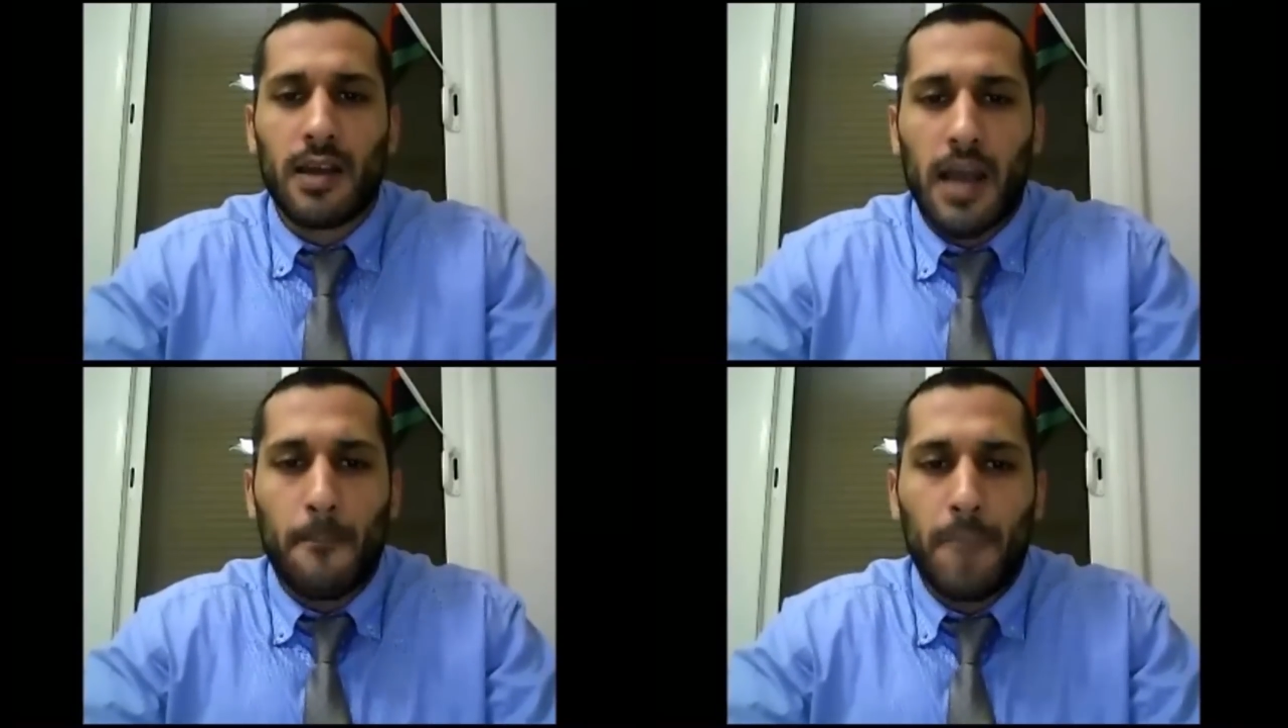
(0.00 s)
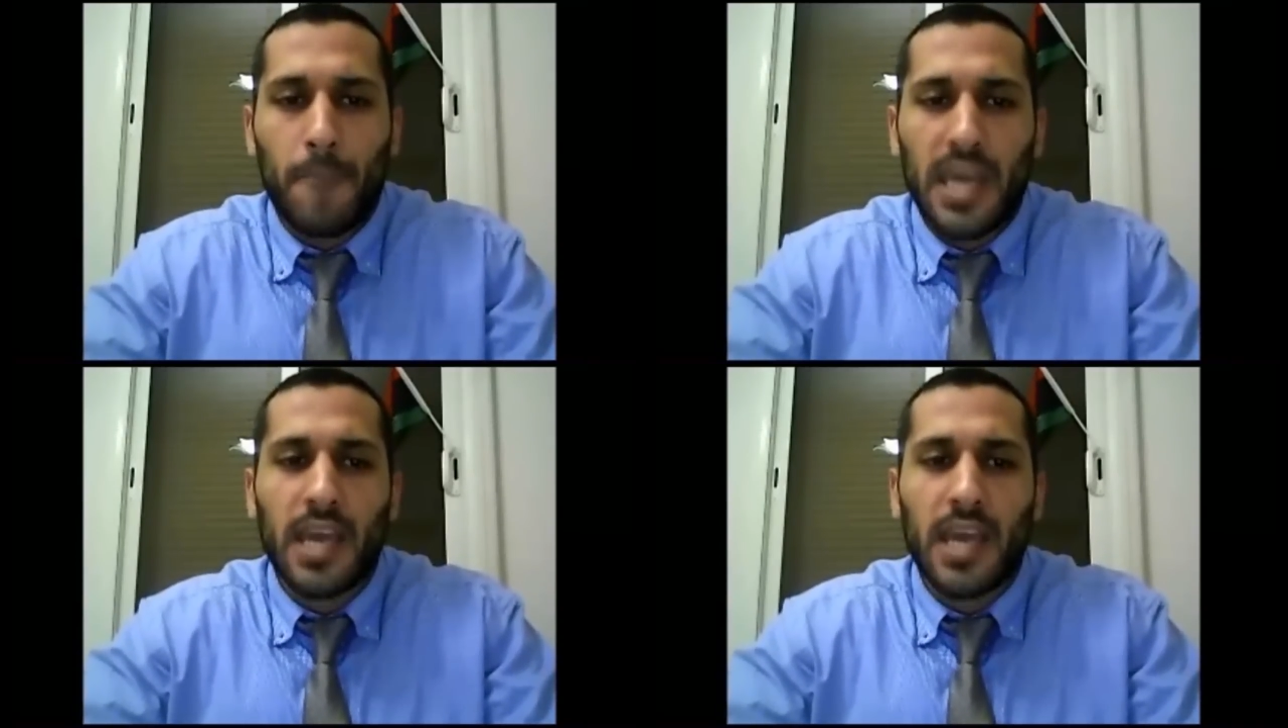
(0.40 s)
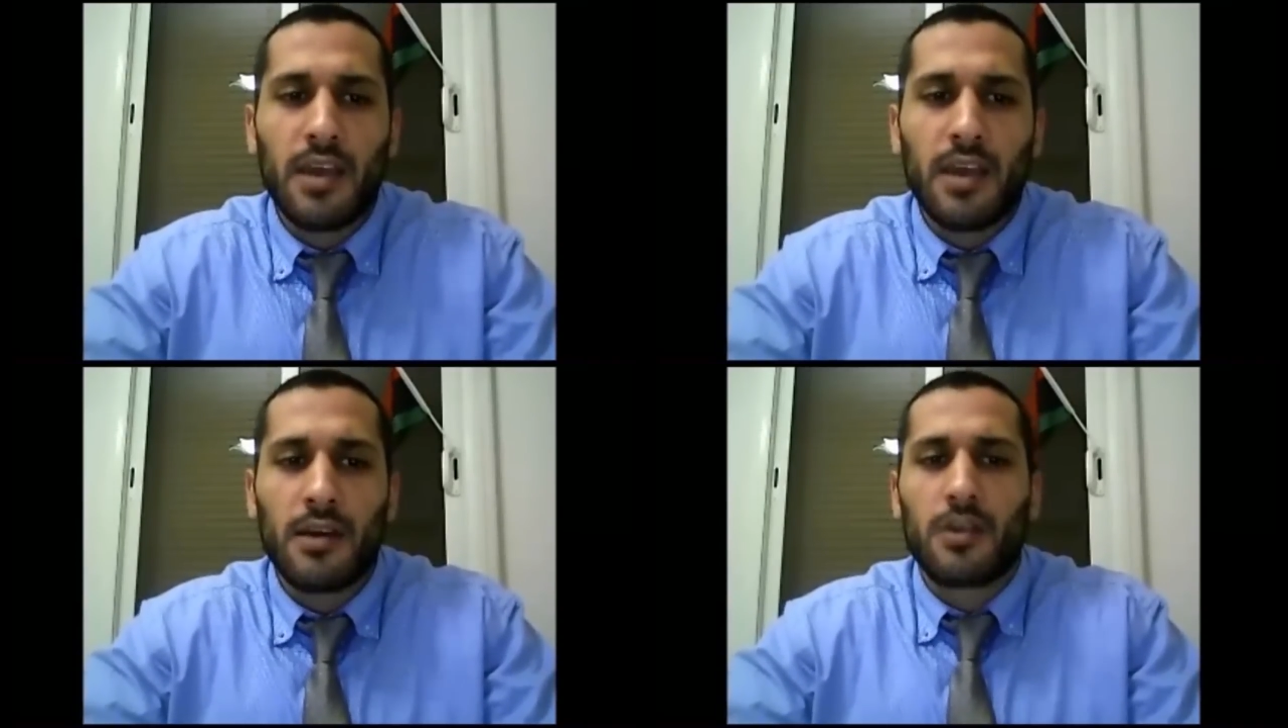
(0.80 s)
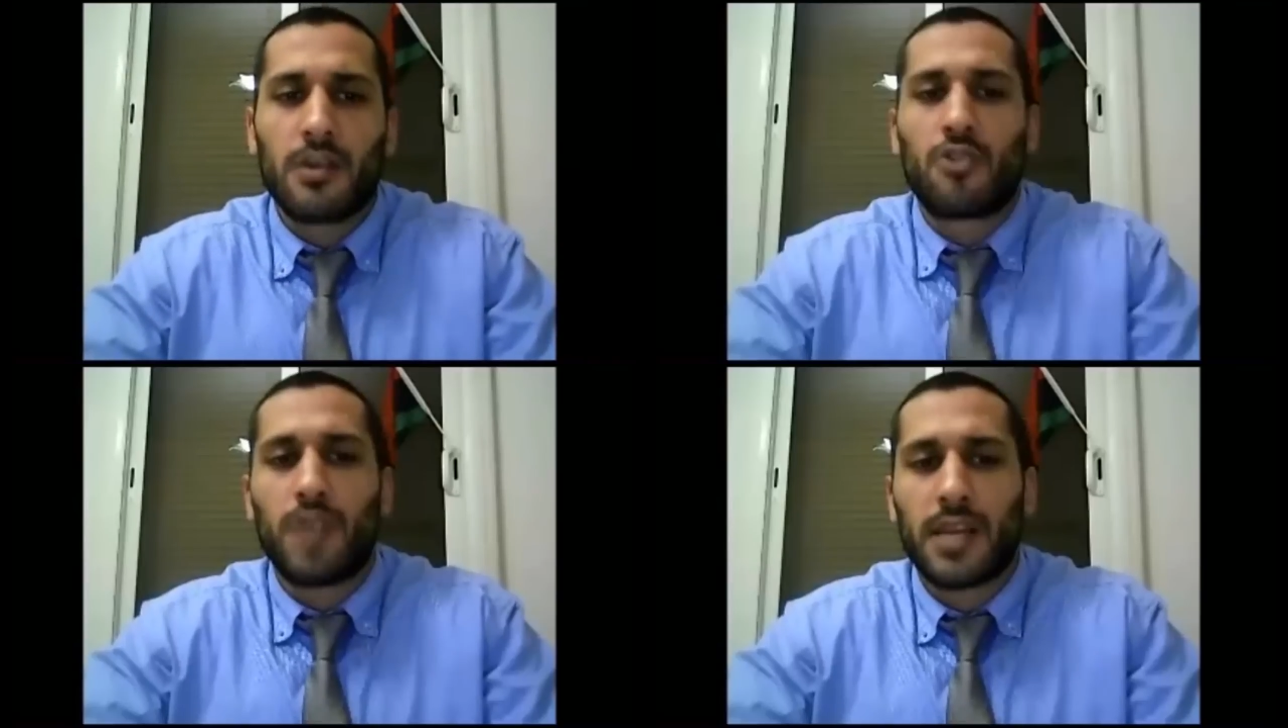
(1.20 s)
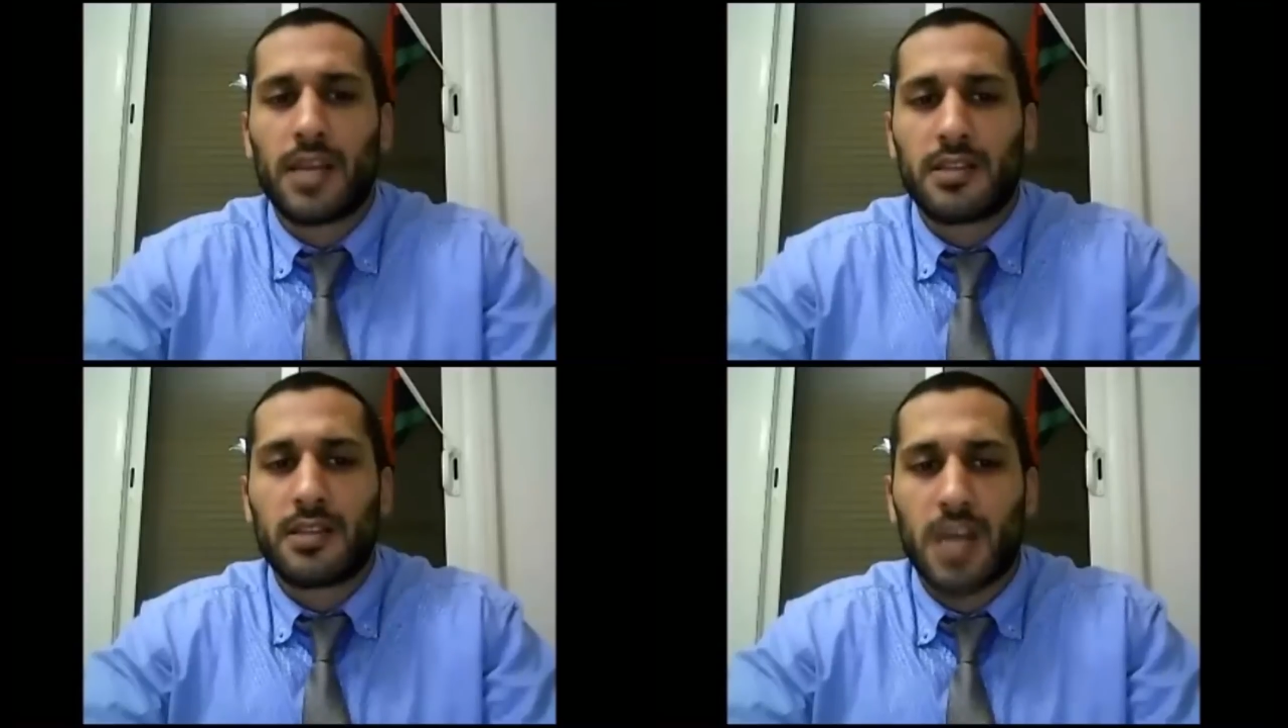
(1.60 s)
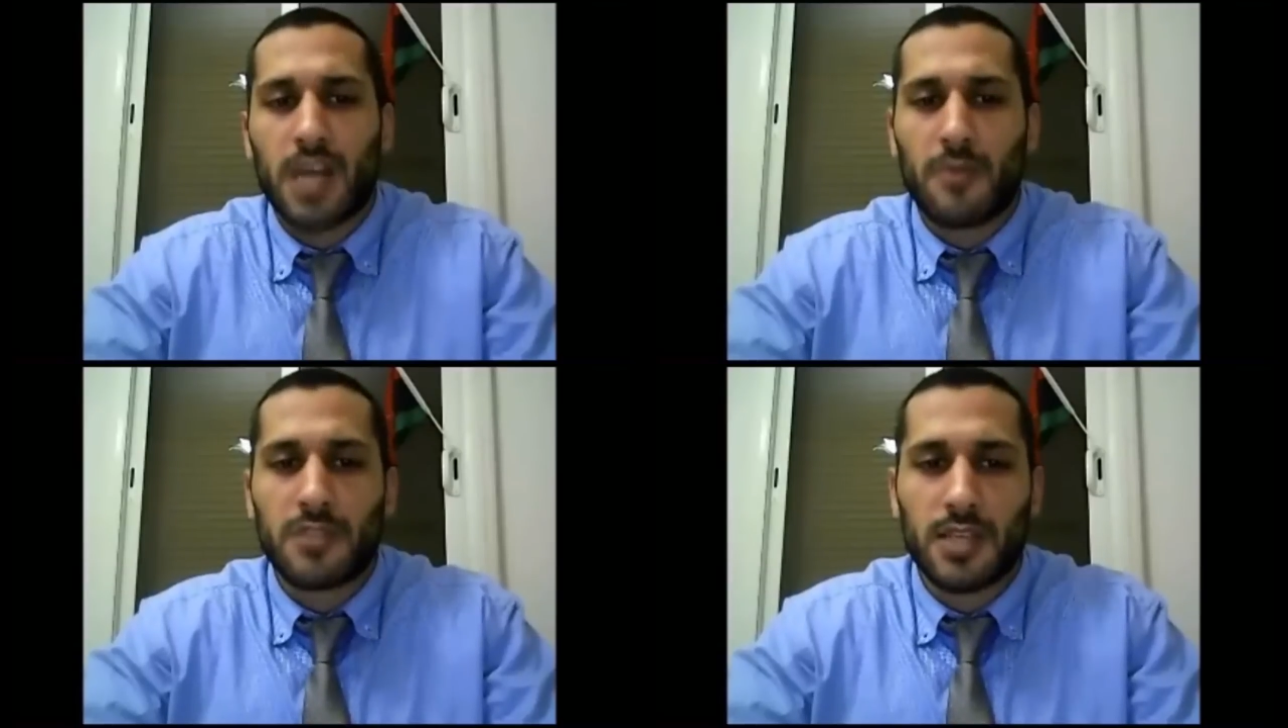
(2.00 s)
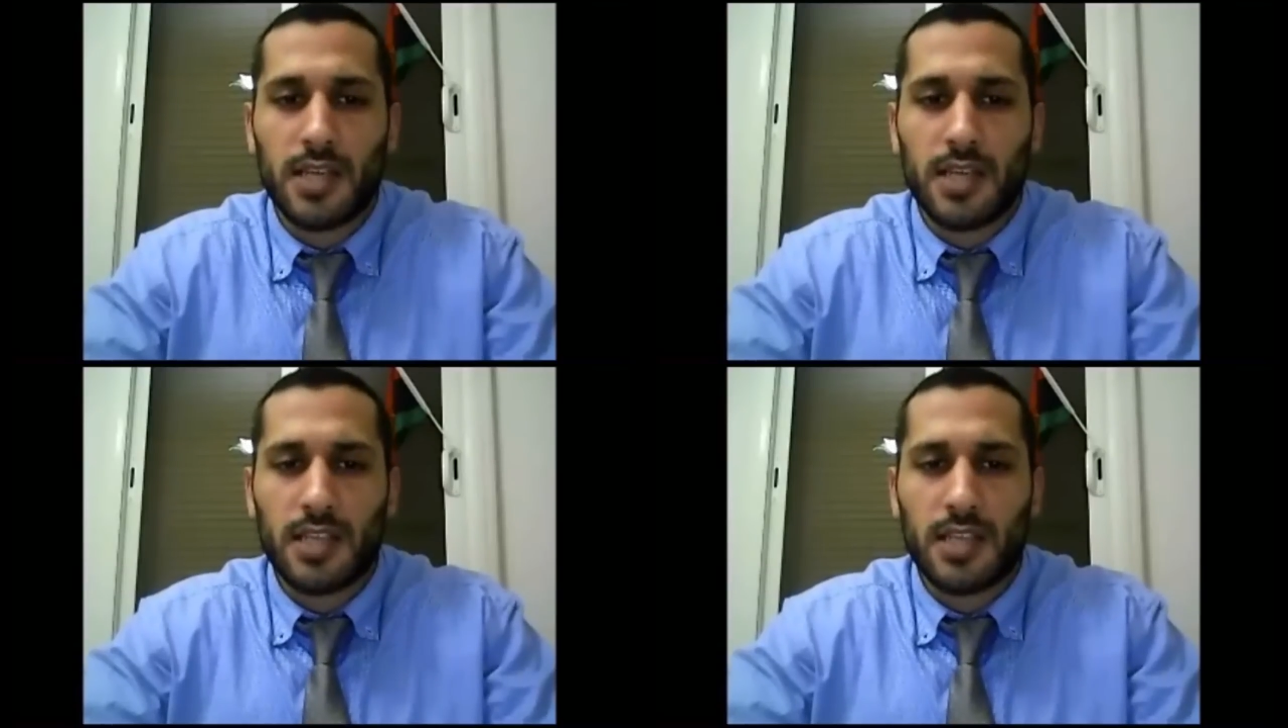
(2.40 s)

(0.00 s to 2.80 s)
and B, create the type of society